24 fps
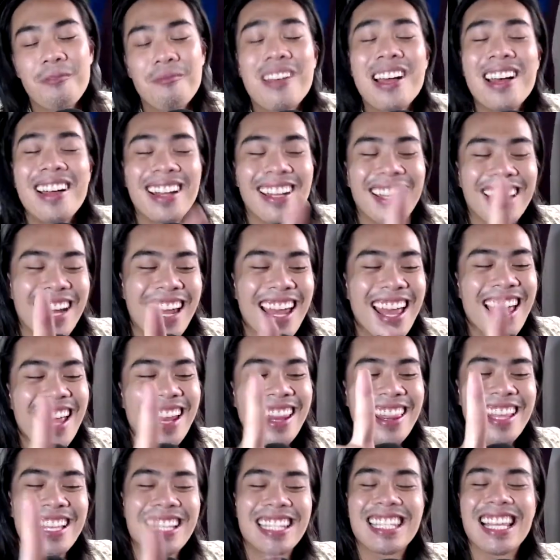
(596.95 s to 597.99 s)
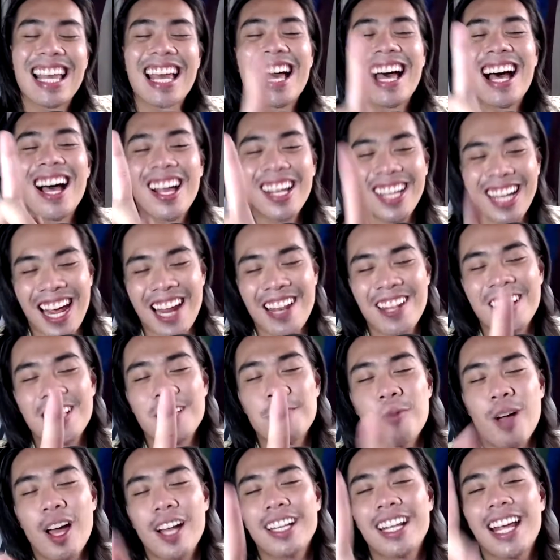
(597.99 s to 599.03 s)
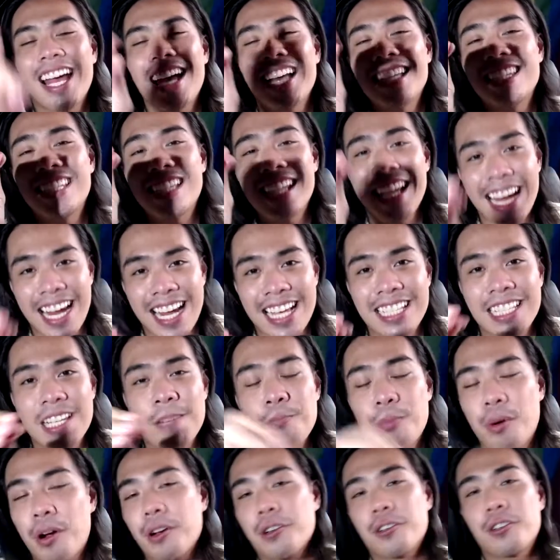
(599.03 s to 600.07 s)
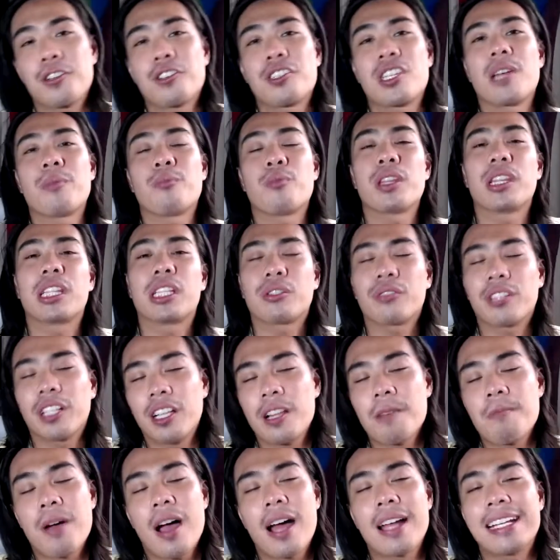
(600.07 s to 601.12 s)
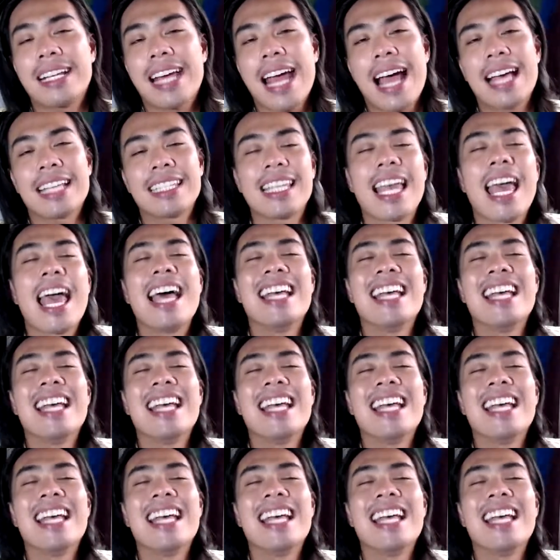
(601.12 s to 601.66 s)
But this Again, this podcast is in partnership with Guerilla Podcast